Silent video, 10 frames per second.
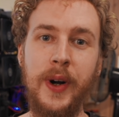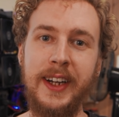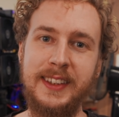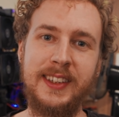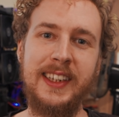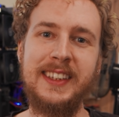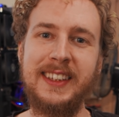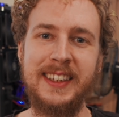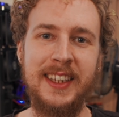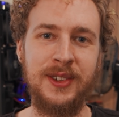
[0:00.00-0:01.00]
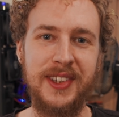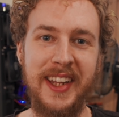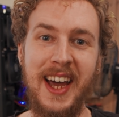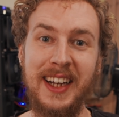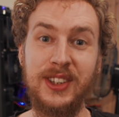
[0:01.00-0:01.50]
right, so let's get down to
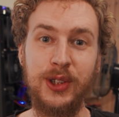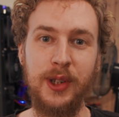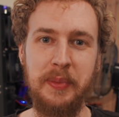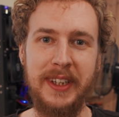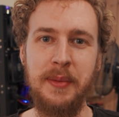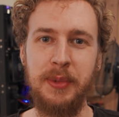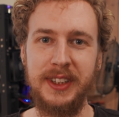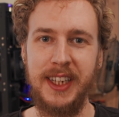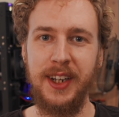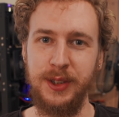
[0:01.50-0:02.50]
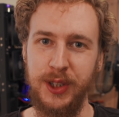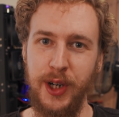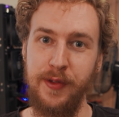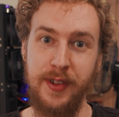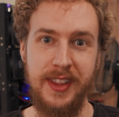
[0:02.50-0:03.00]
the actual meat and potatoes
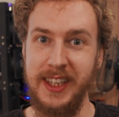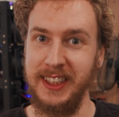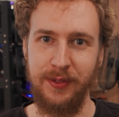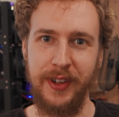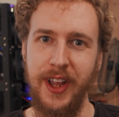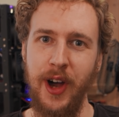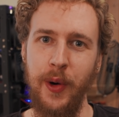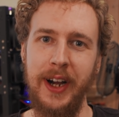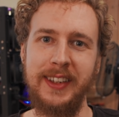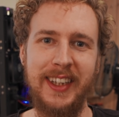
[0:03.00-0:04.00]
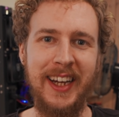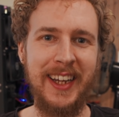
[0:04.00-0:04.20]
of this video, right?